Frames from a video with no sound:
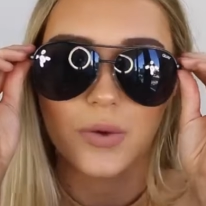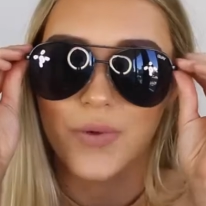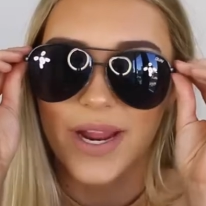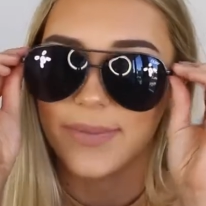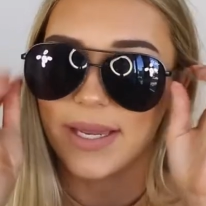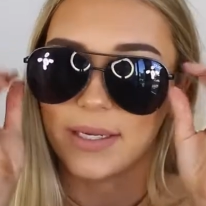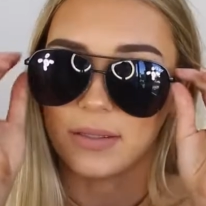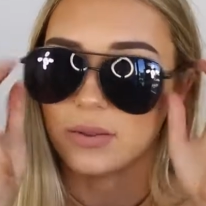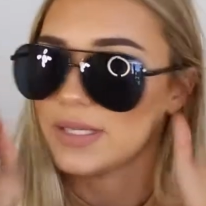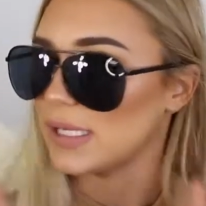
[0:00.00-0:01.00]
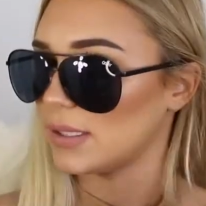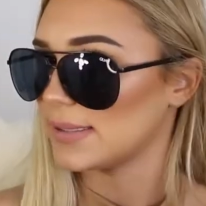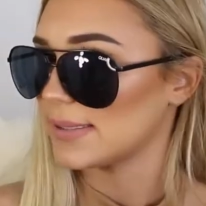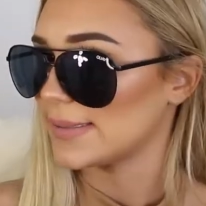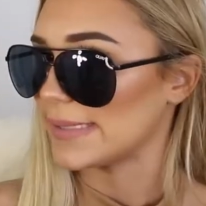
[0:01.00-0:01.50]
Ray-Ban looking
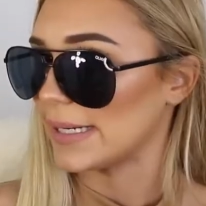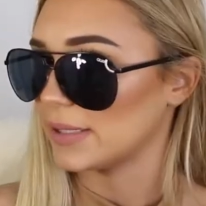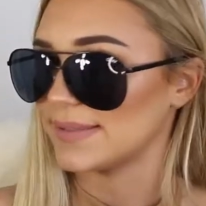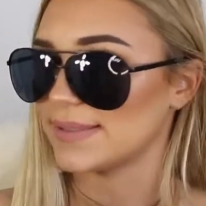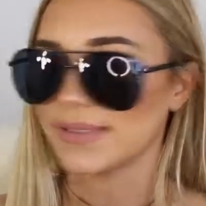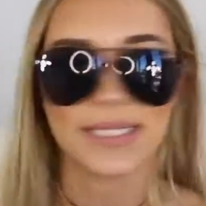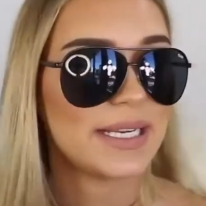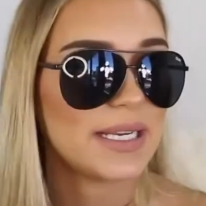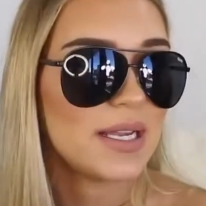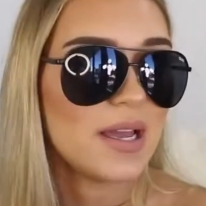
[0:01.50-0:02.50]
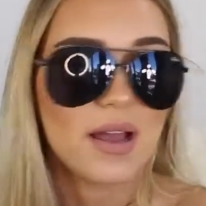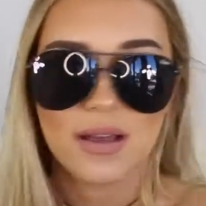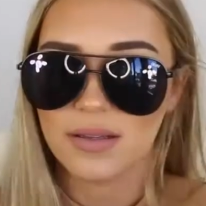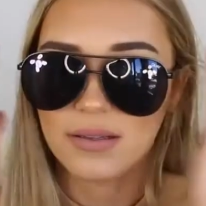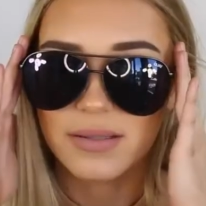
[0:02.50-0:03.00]
style sunny.
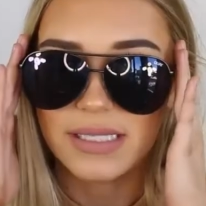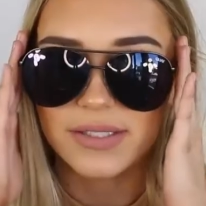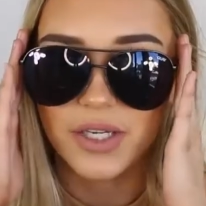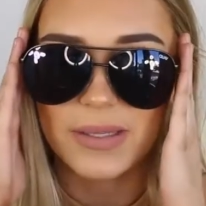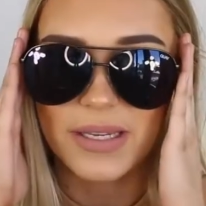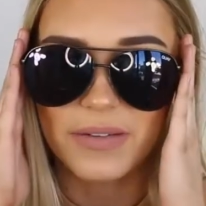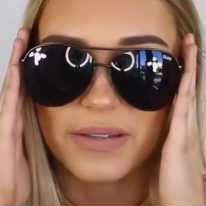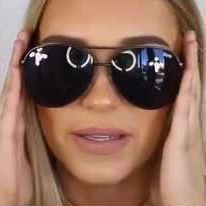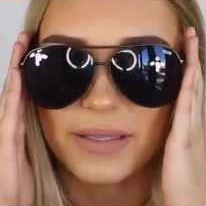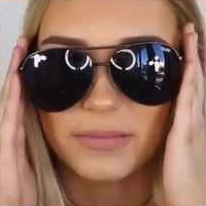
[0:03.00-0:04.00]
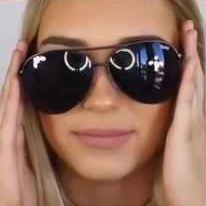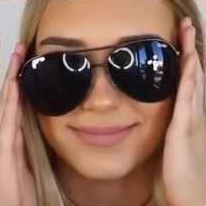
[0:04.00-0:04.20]
These go with everything.